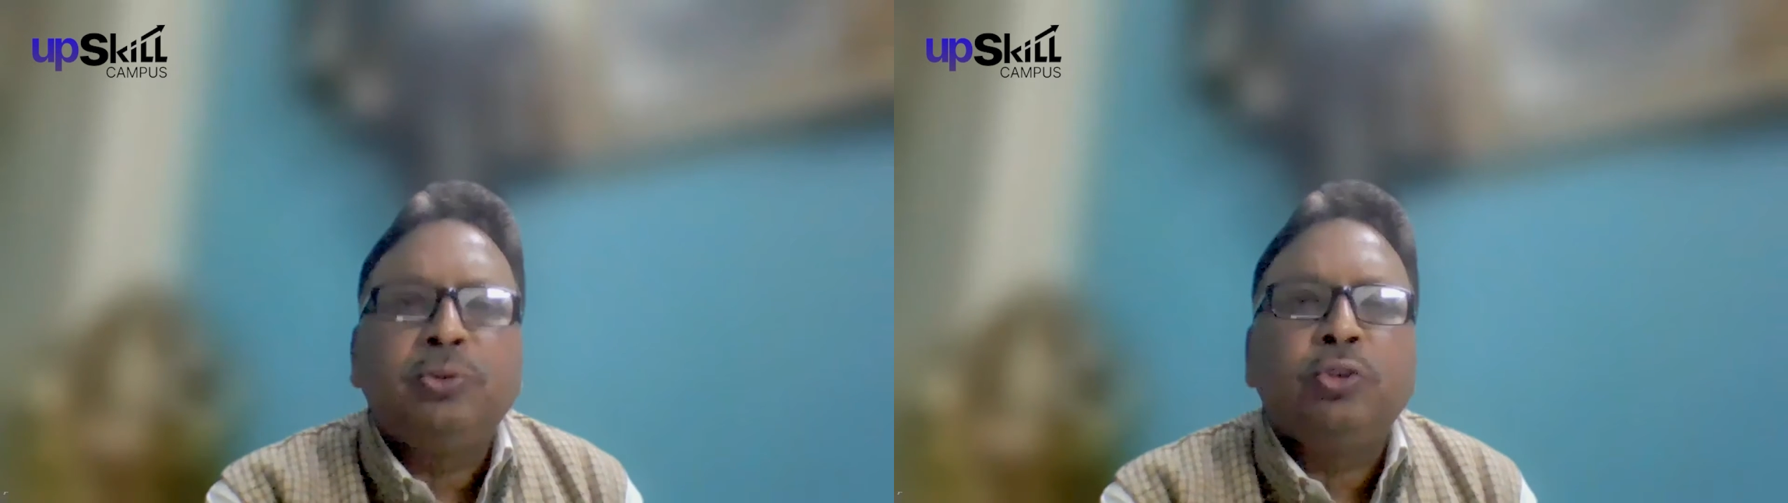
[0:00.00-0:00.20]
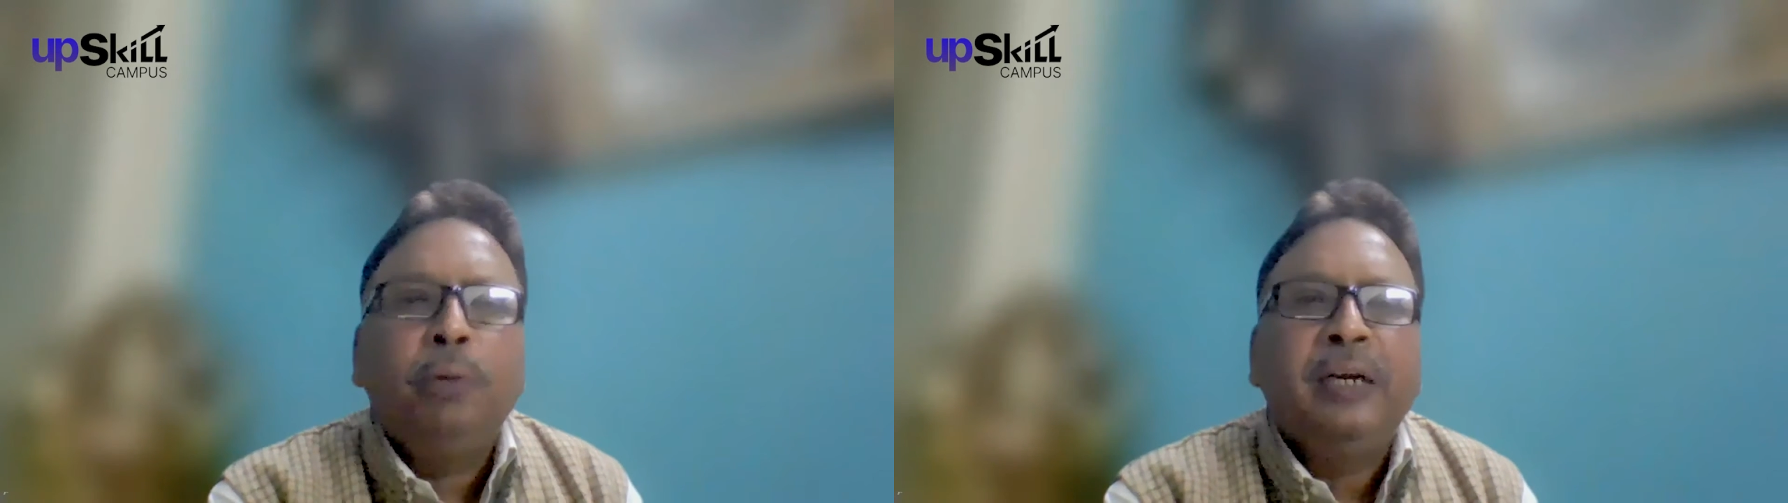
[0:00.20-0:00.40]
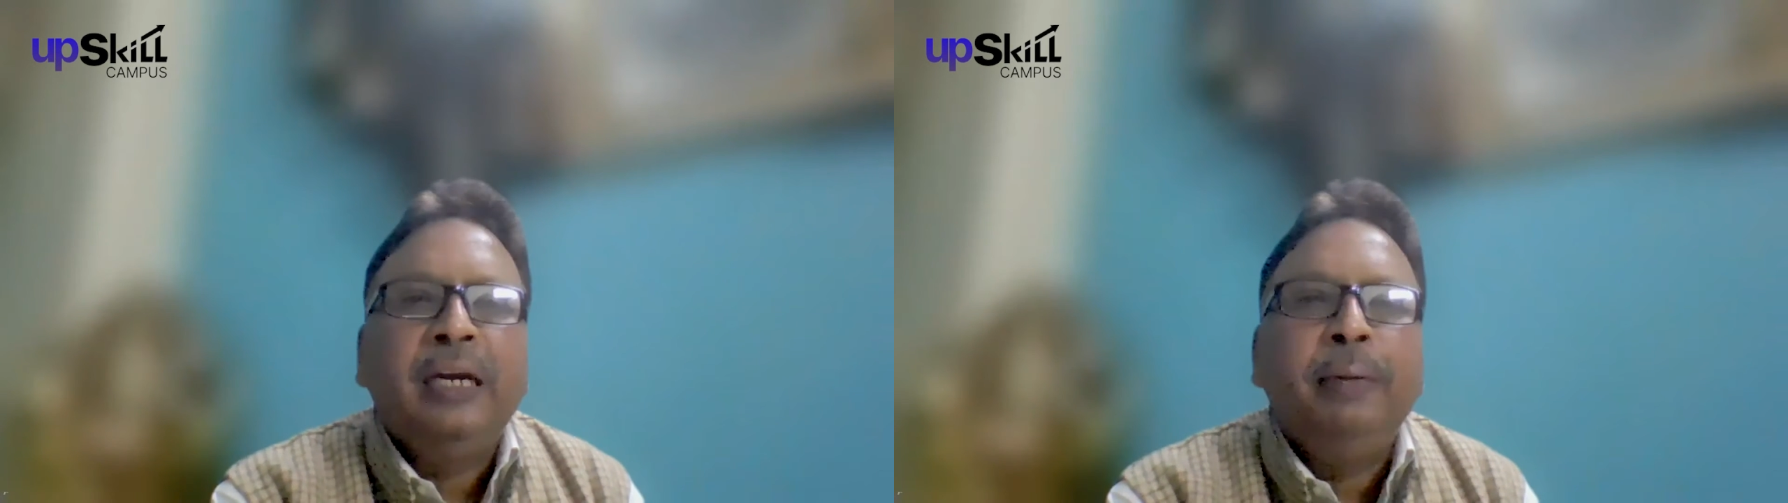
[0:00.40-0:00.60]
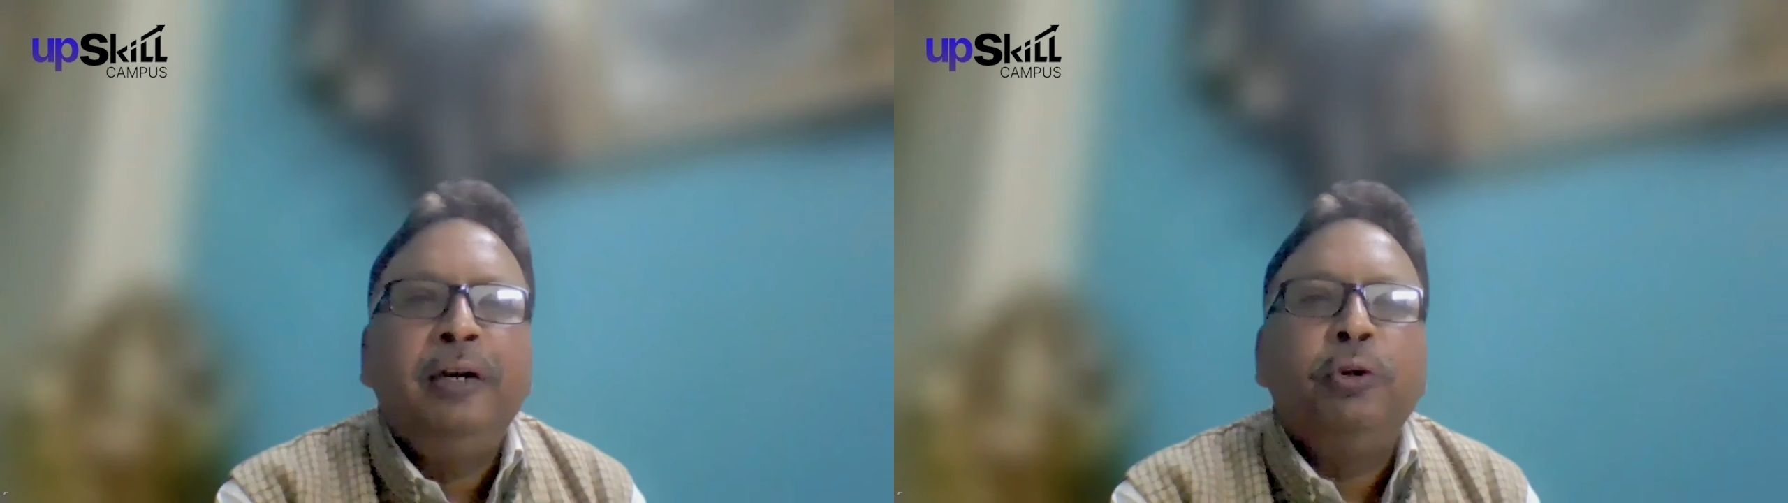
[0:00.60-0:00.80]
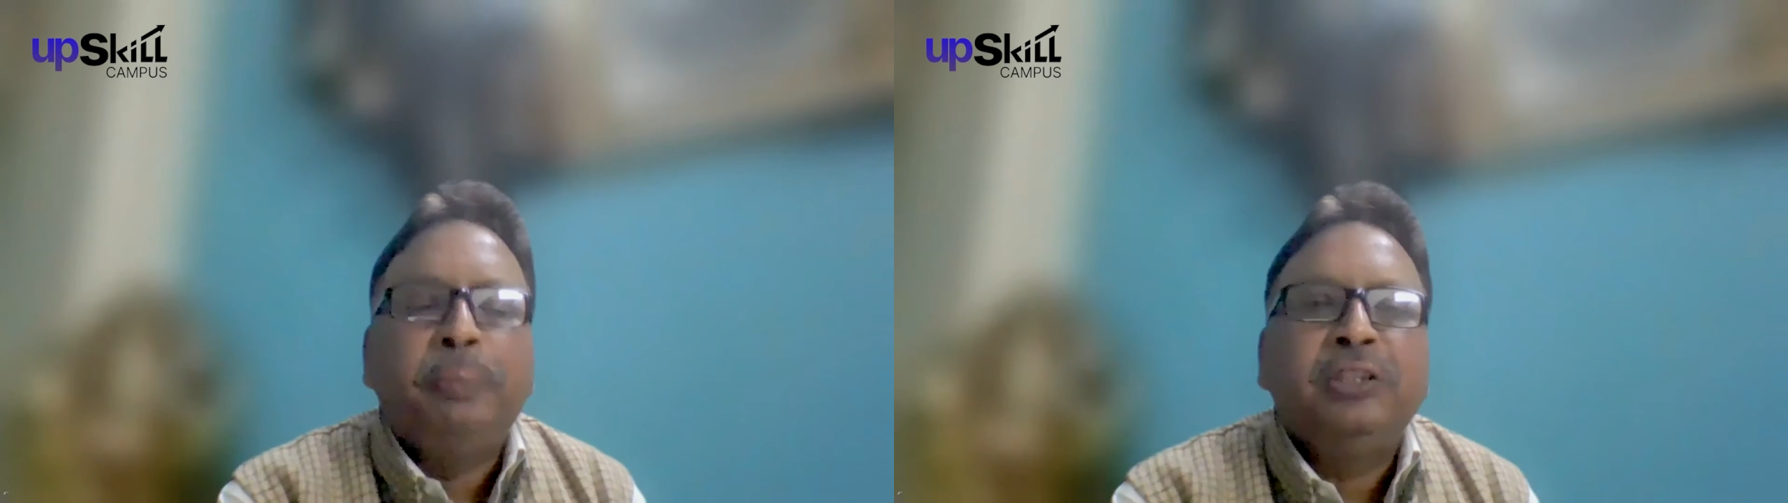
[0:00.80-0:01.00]
SOM came
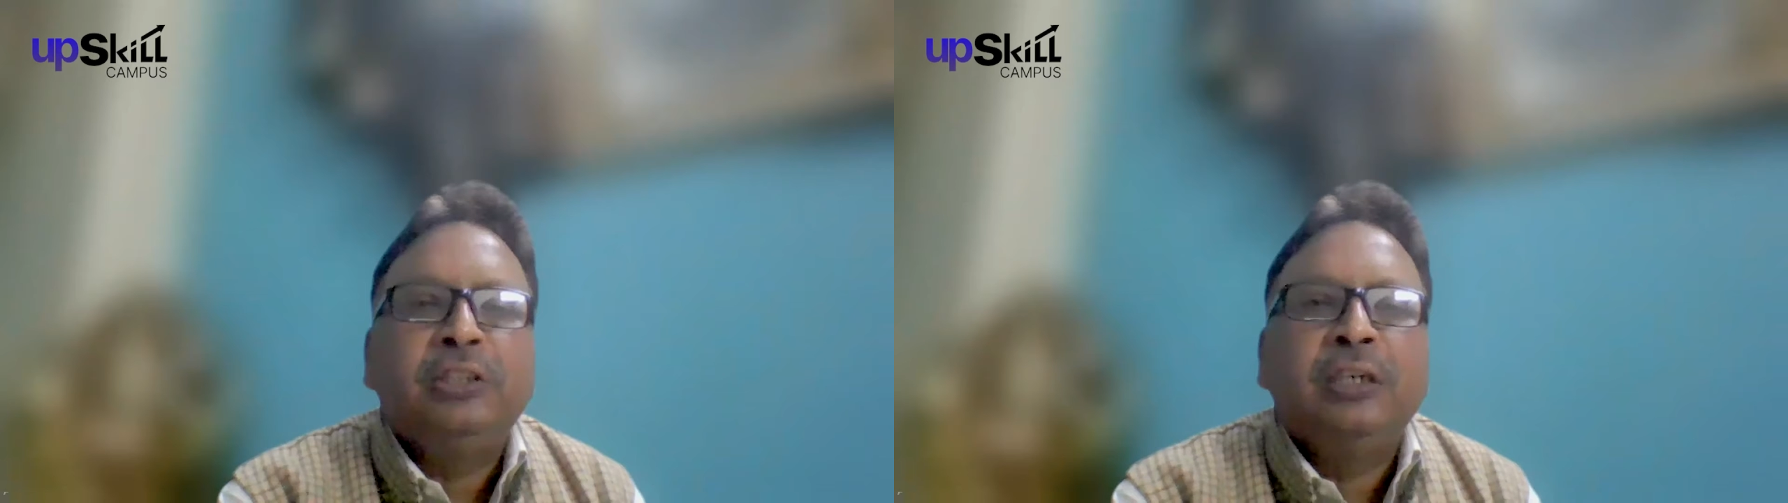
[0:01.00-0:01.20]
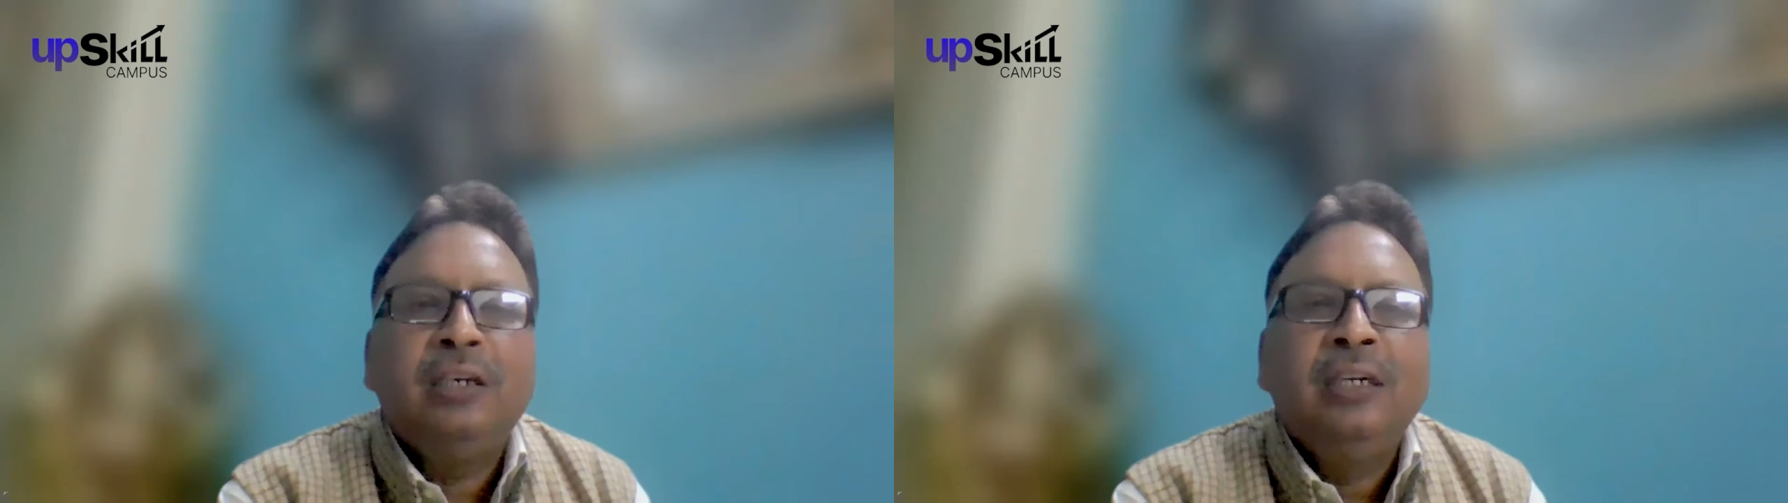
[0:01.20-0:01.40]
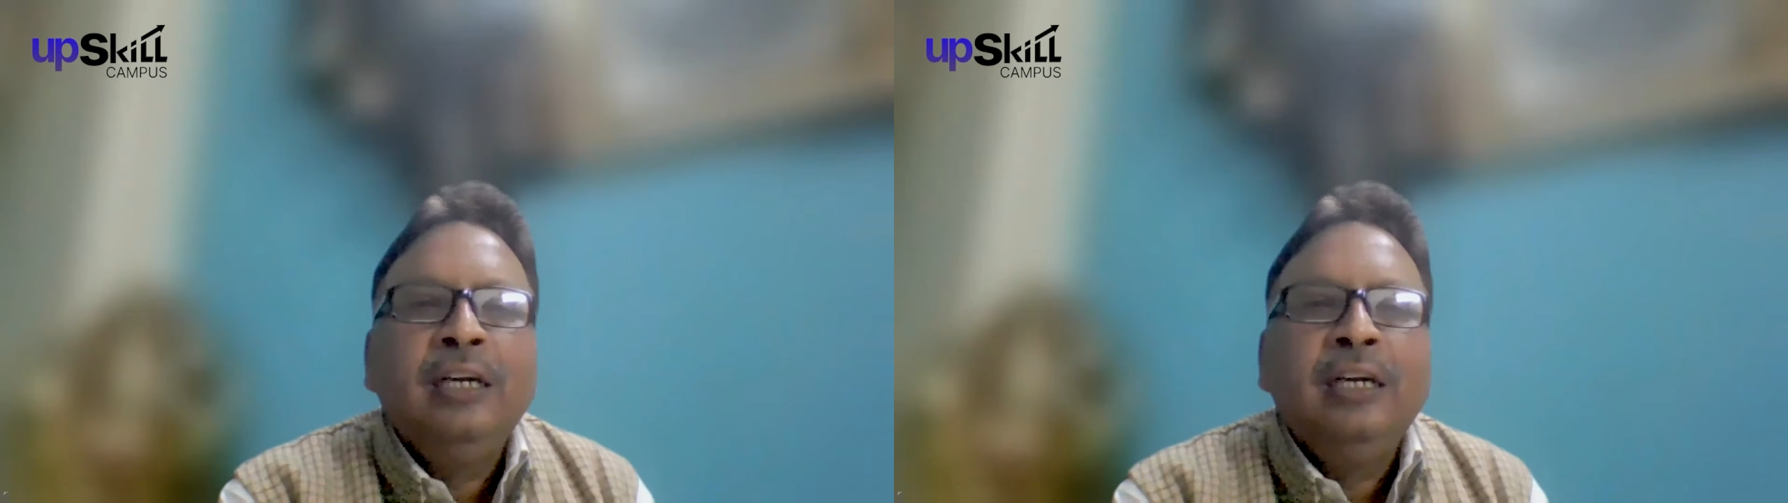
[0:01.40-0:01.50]
into picture?